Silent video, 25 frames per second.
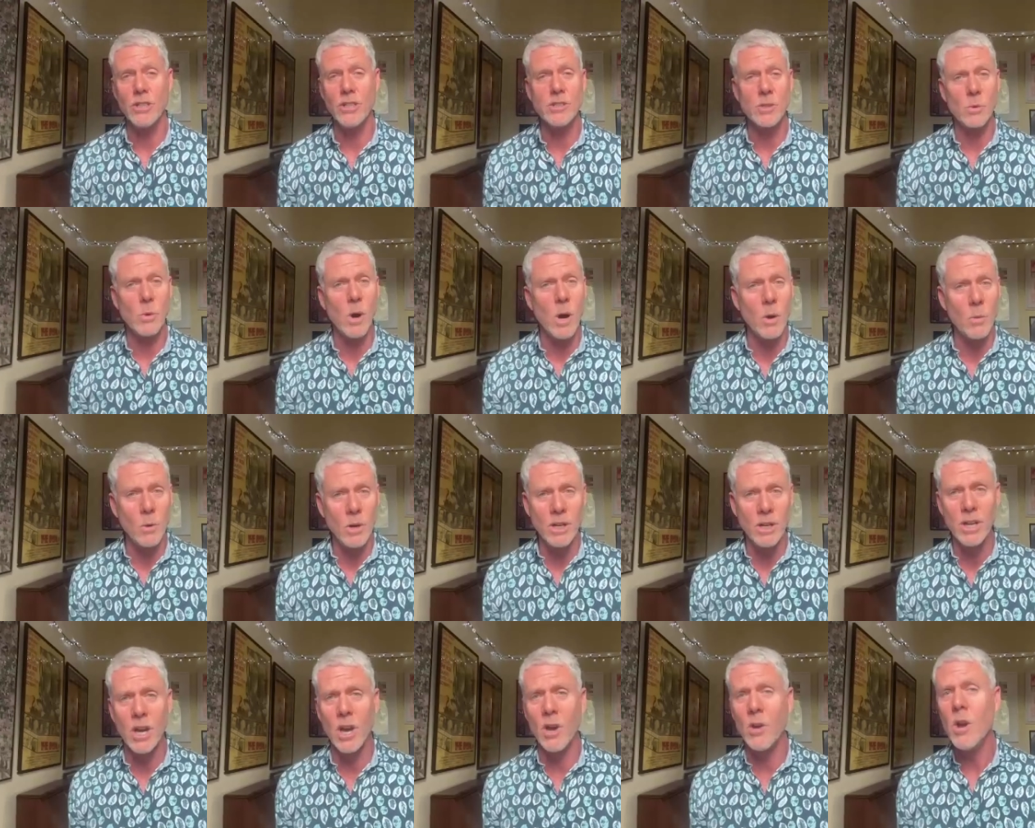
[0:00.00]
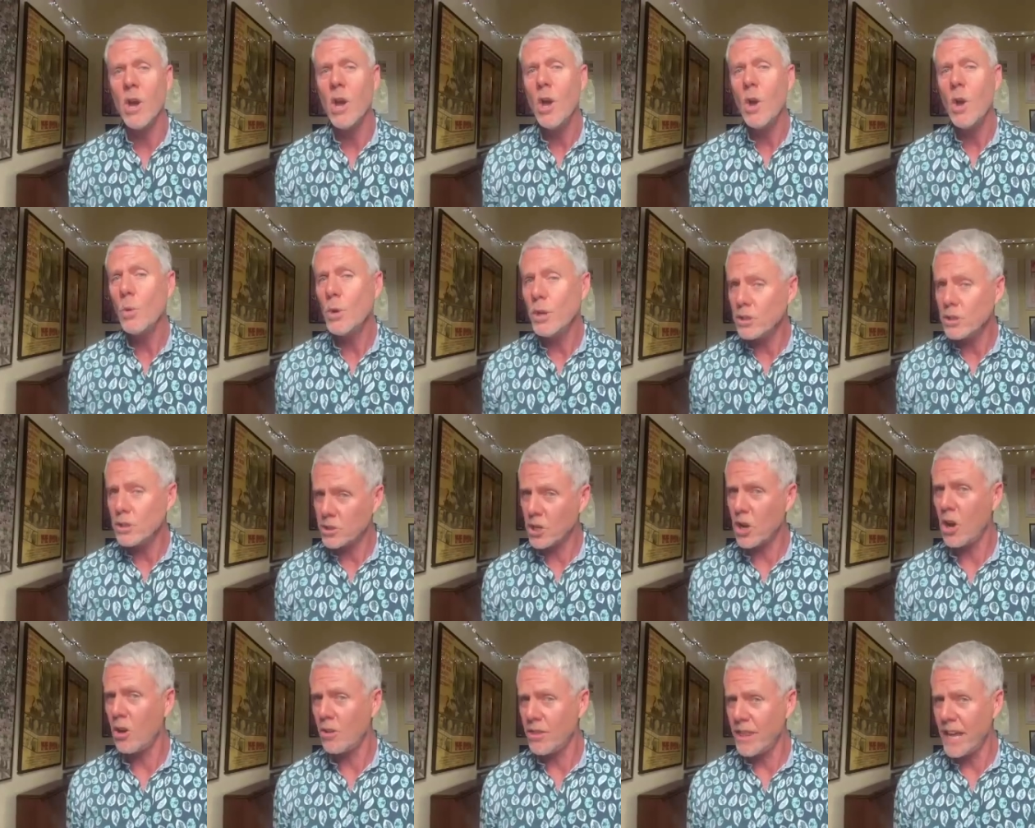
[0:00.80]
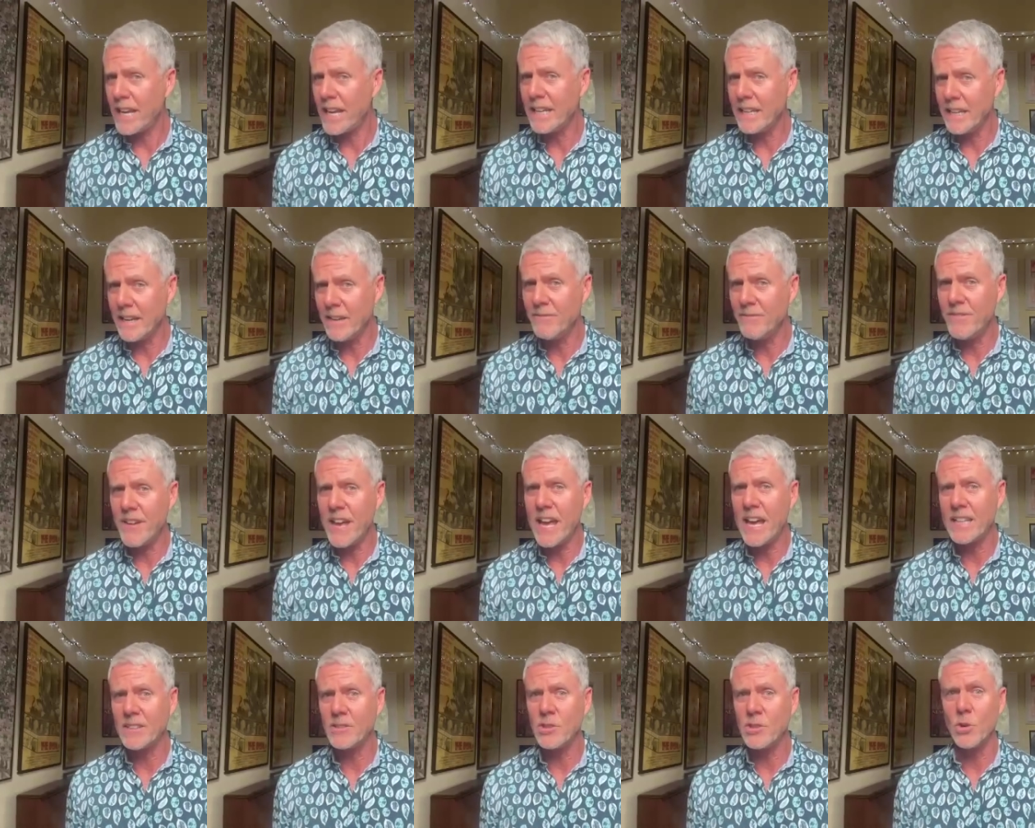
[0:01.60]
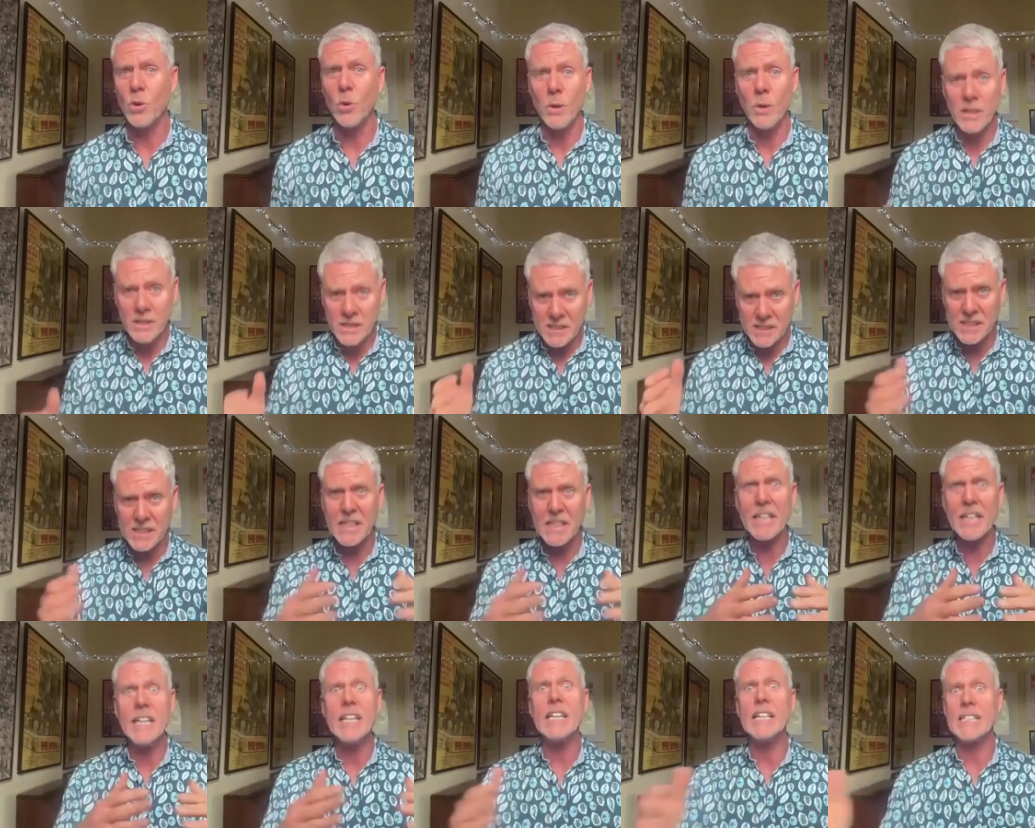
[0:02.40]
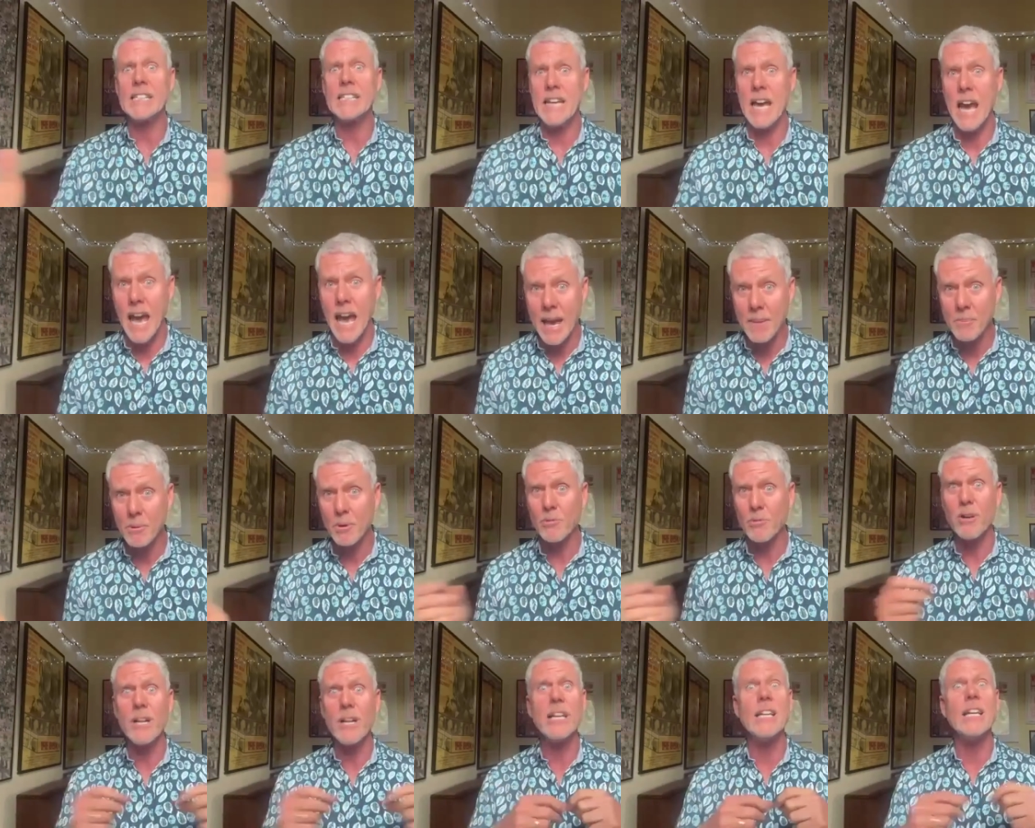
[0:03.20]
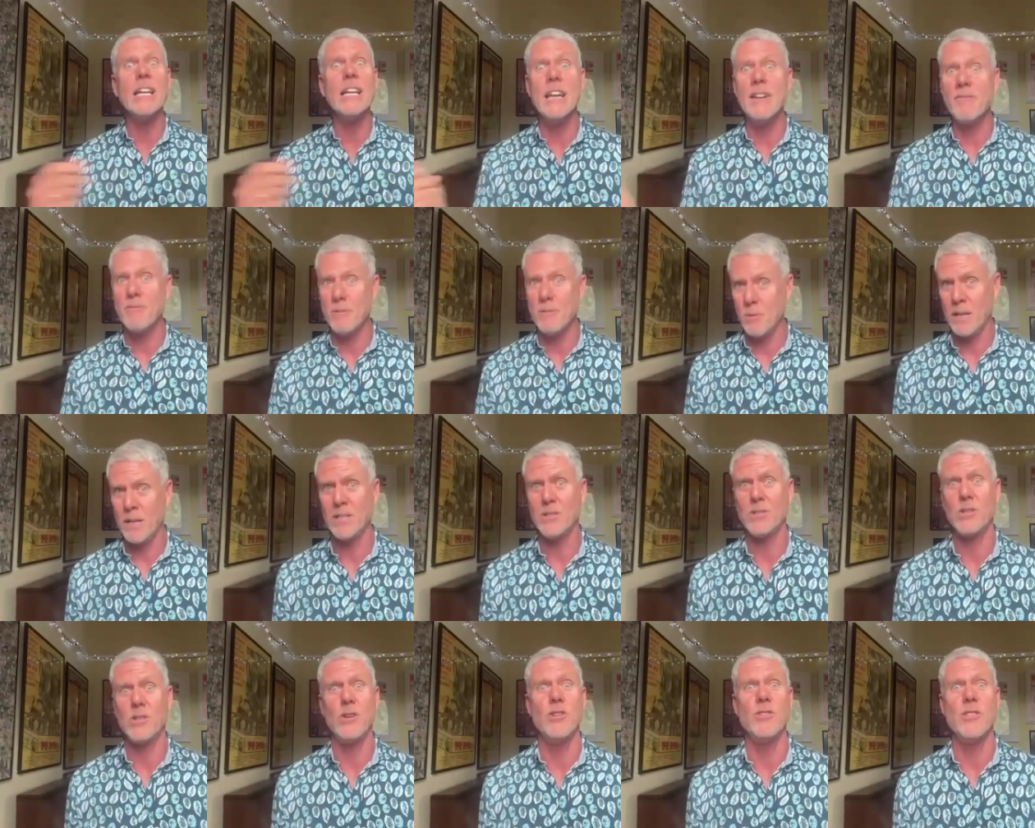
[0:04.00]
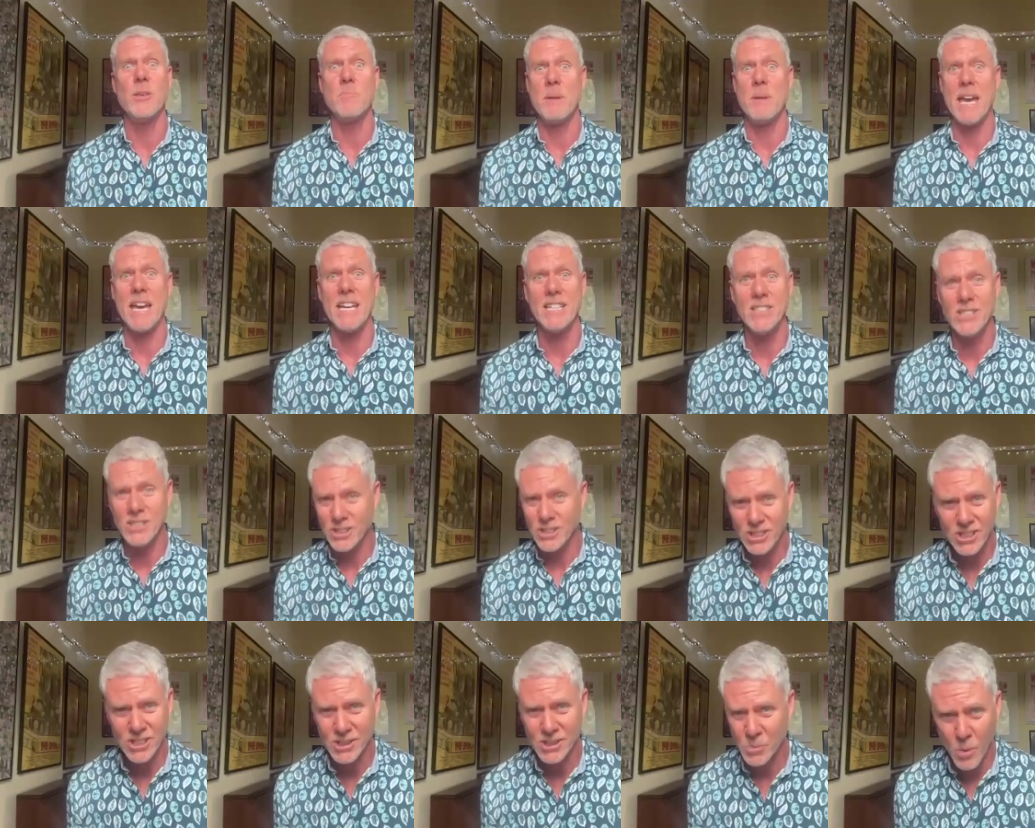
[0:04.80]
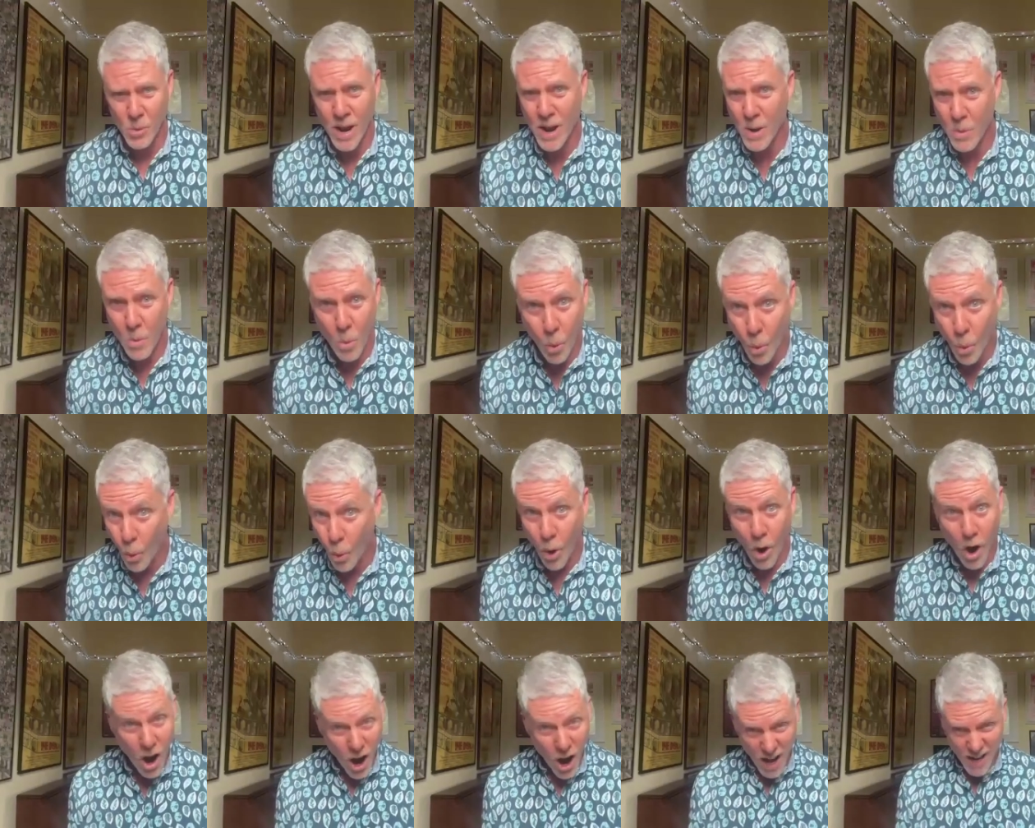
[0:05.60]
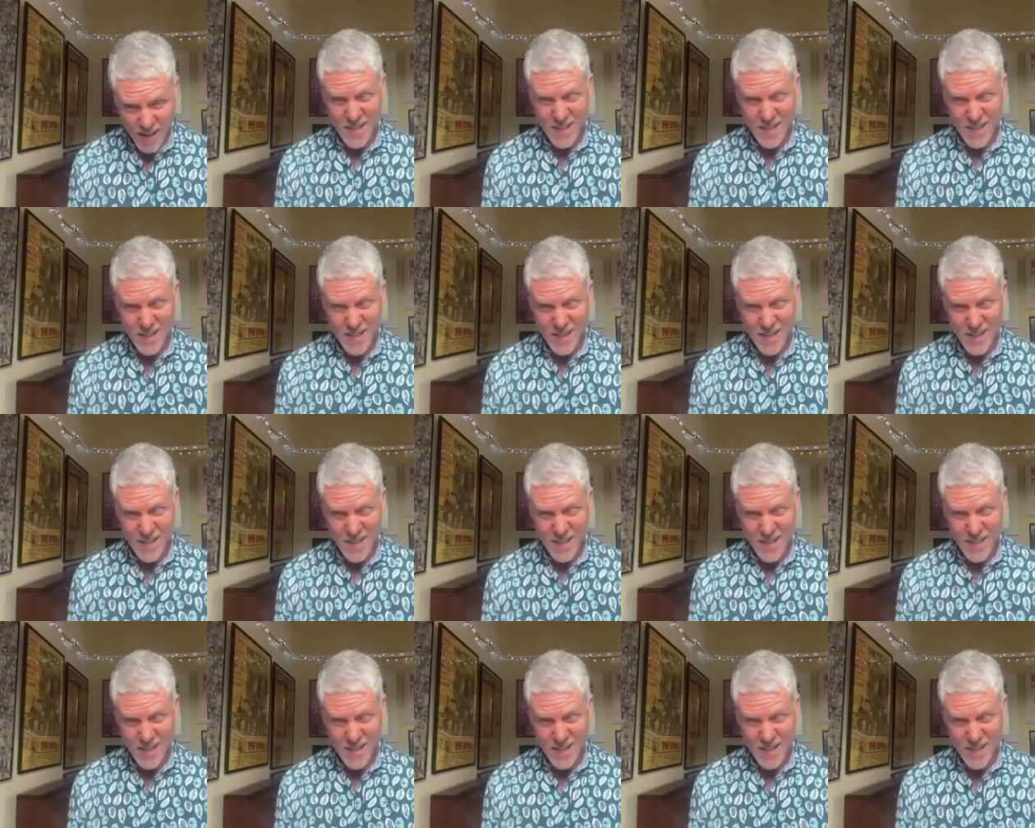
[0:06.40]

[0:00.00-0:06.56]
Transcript: So I want to know were you told that in advance or were you sitting at a table read and everyone turned the page and just went, what?